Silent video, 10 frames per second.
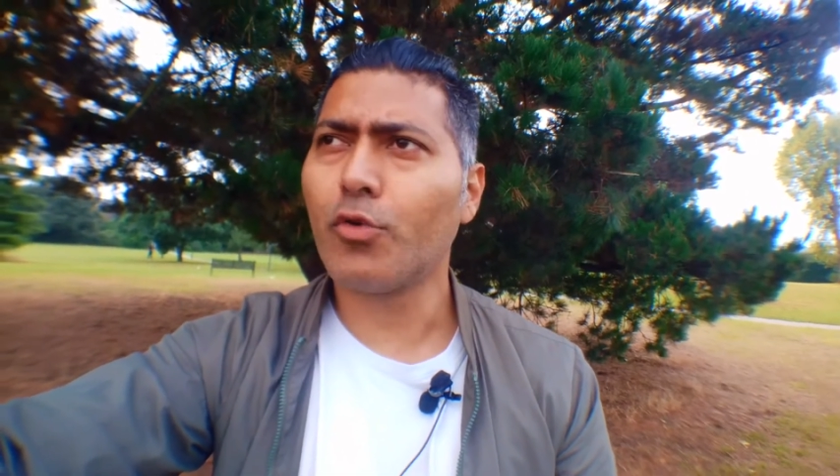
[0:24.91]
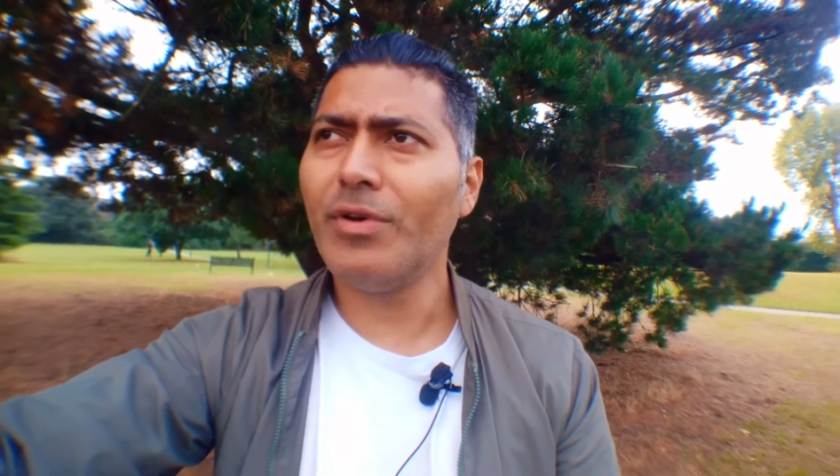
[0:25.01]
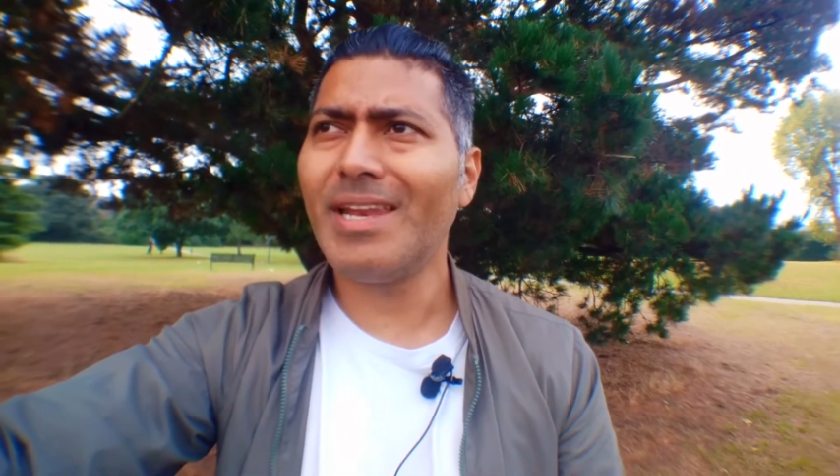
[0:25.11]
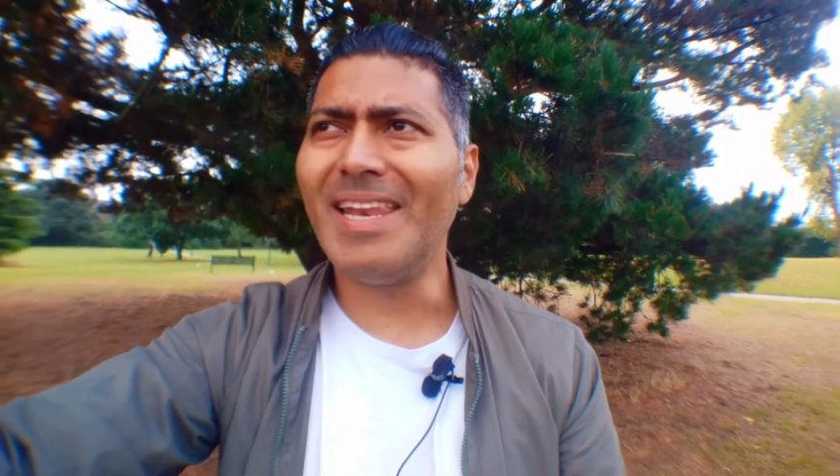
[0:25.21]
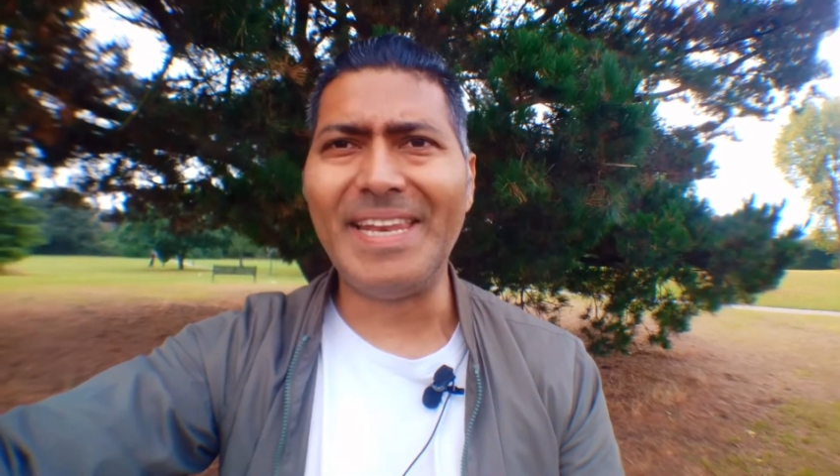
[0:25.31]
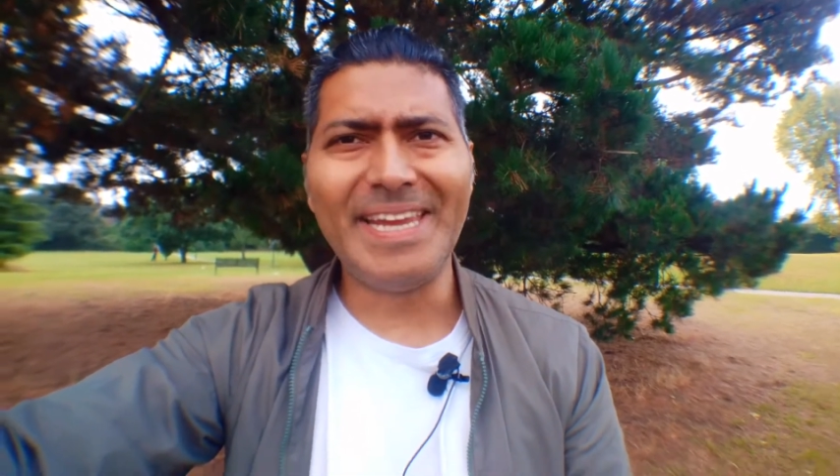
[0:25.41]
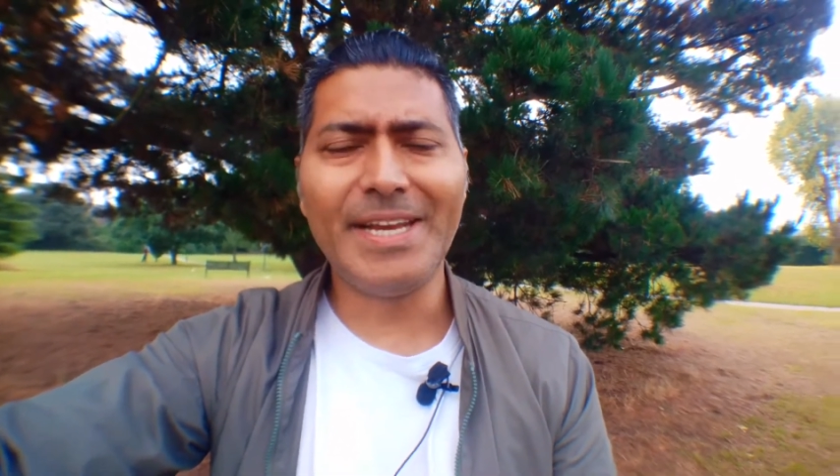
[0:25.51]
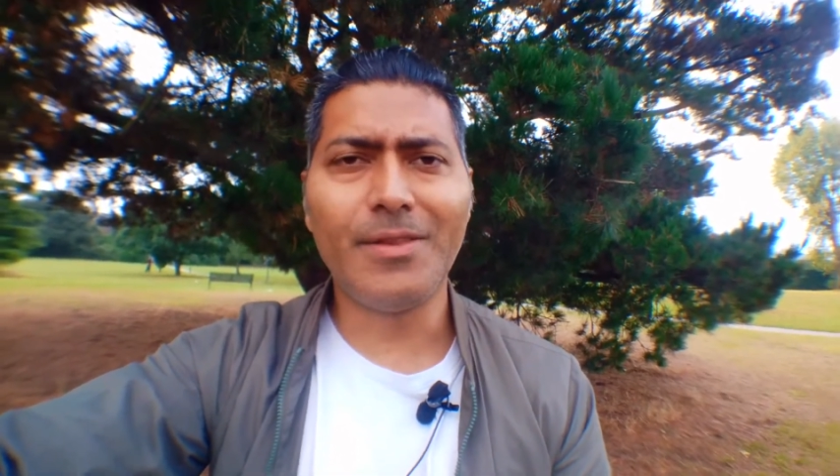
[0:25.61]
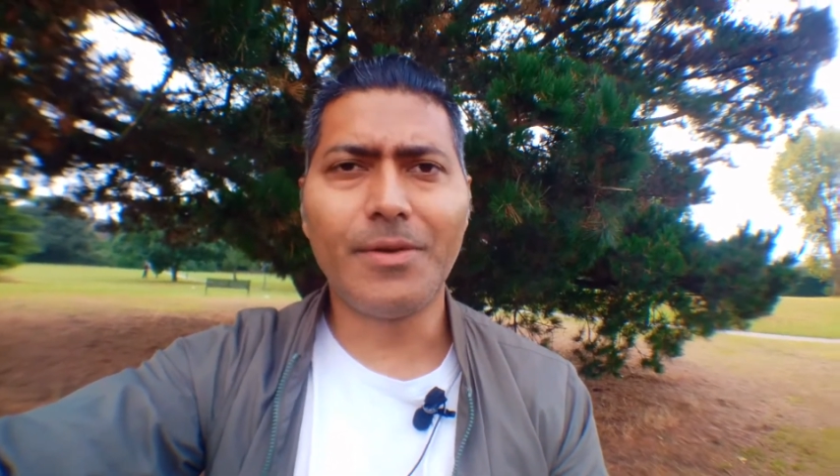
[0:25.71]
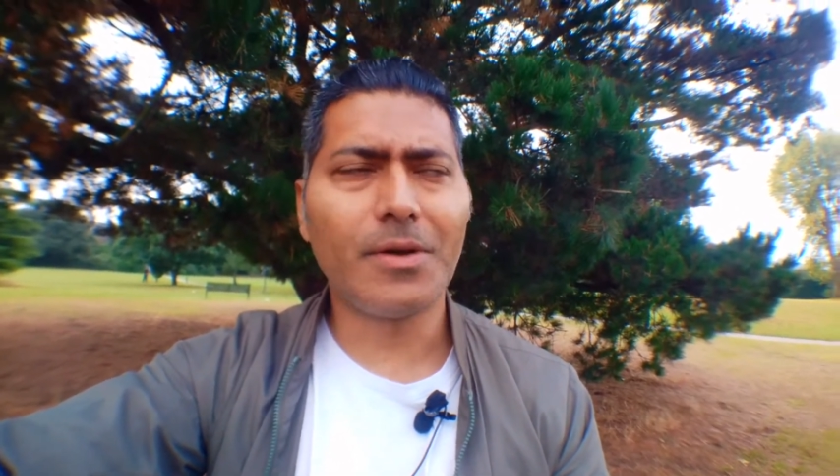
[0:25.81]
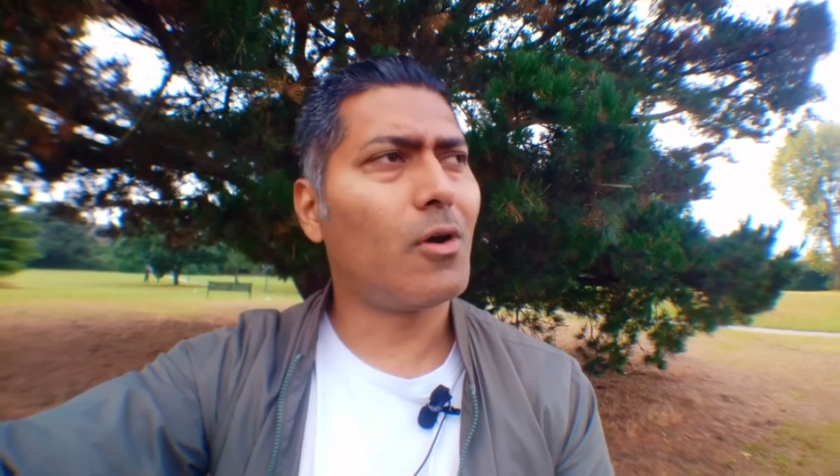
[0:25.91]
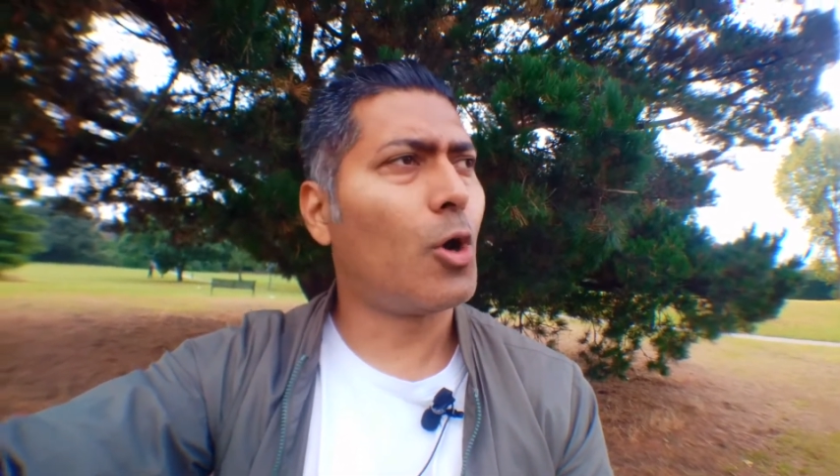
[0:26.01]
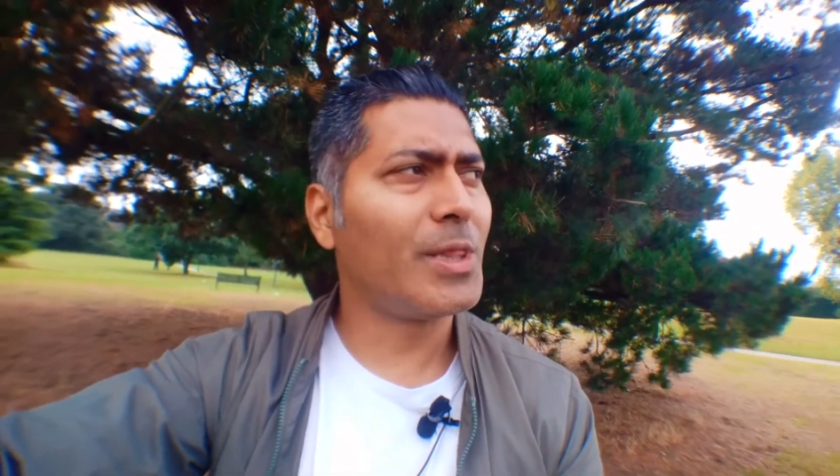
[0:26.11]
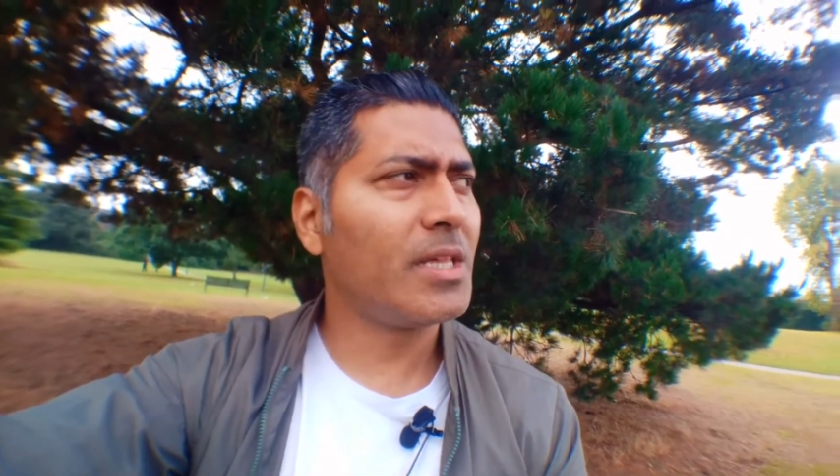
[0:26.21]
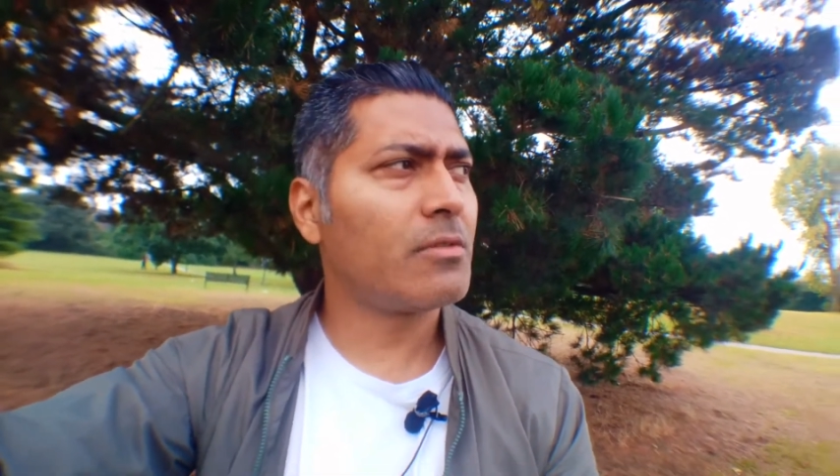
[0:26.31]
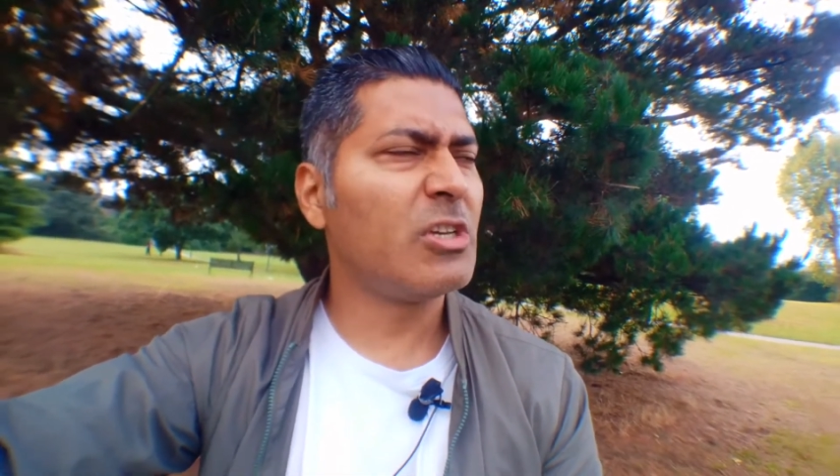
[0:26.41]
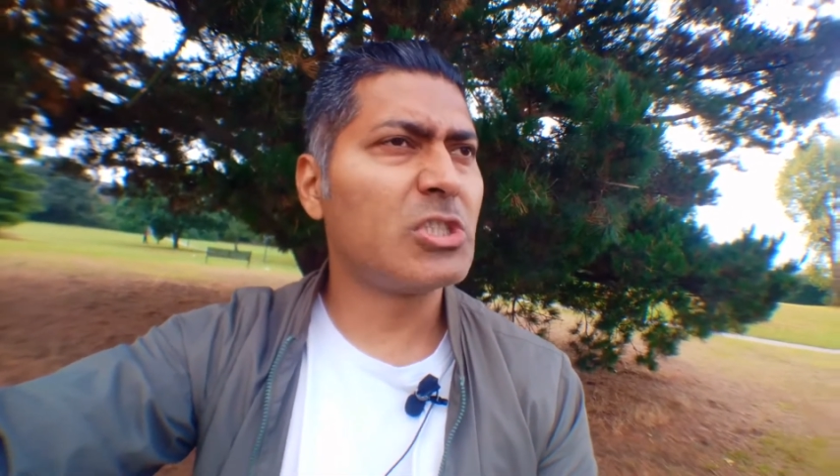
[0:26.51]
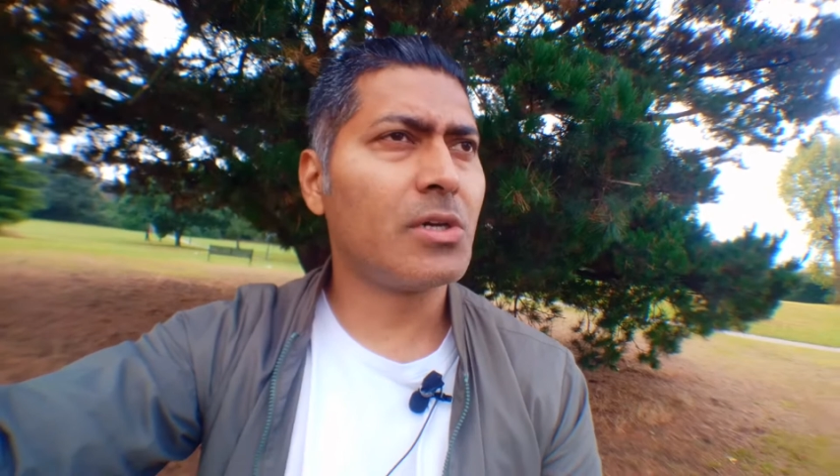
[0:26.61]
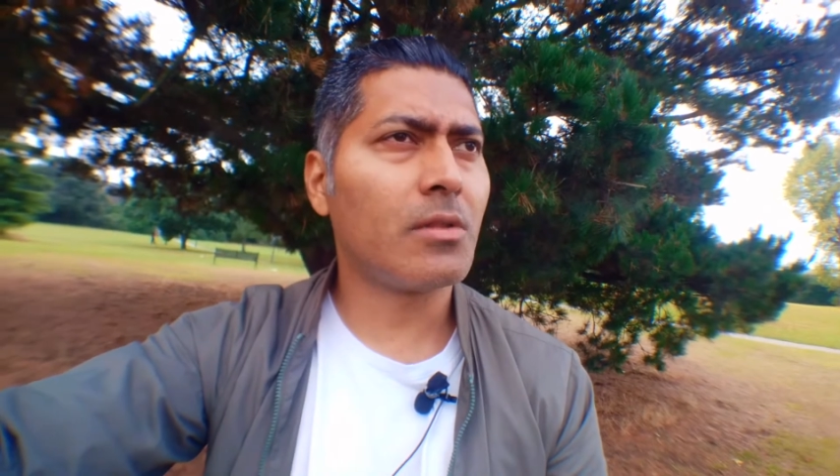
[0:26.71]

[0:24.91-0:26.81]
we really need all these features.